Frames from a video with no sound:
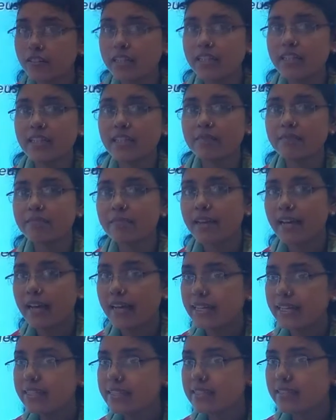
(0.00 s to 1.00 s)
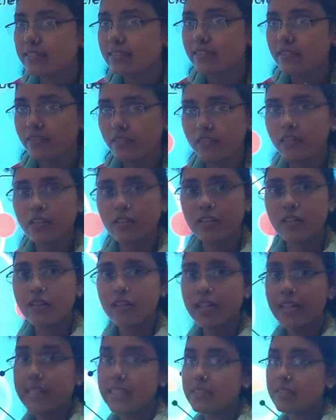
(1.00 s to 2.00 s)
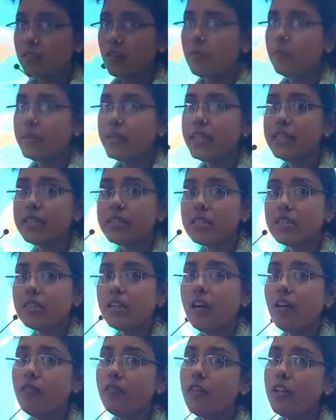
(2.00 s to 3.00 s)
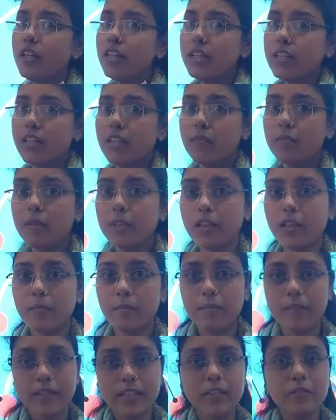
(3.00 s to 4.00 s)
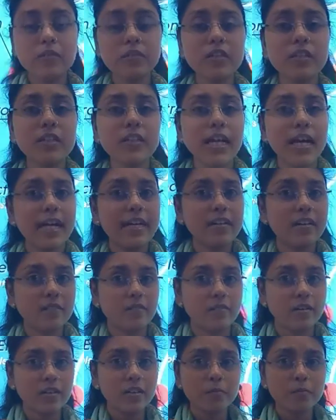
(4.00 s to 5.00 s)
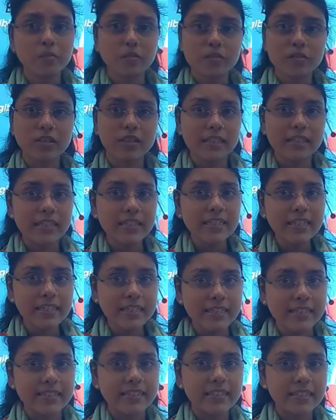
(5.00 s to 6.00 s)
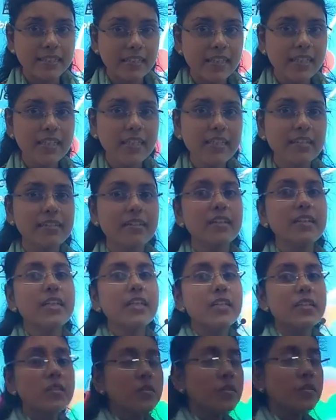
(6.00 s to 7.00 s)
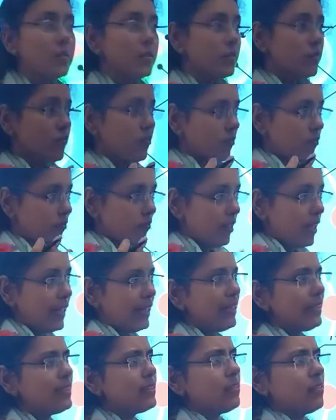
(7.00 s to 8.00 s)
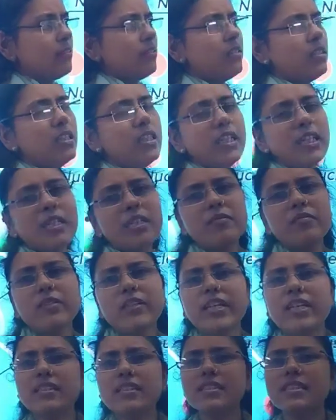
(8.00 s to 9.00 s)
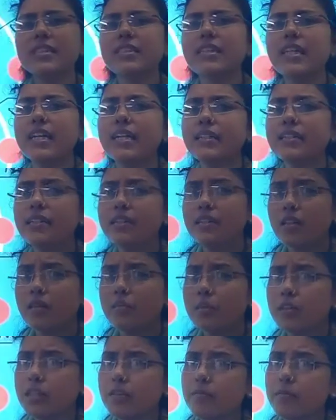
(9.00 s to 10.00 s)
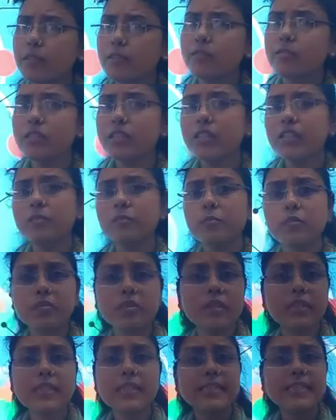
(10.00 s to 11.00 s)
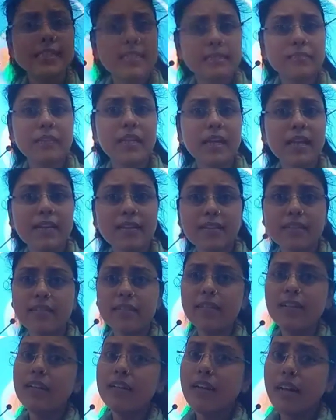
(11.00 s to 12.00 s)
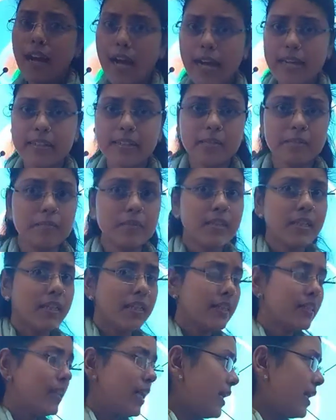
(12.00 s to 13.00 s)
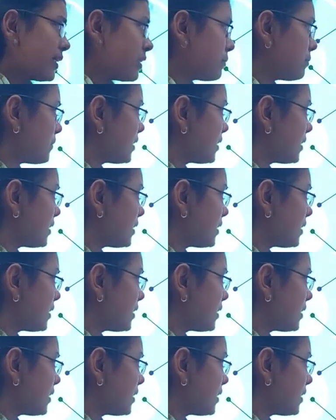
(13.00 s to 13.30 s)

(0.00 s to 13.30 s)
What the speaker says: helium is 4. It is combination of number of neutron and number of proton in it. Clear? So it is here we can see that the number of neutron and proton is similar in the atom. In the atom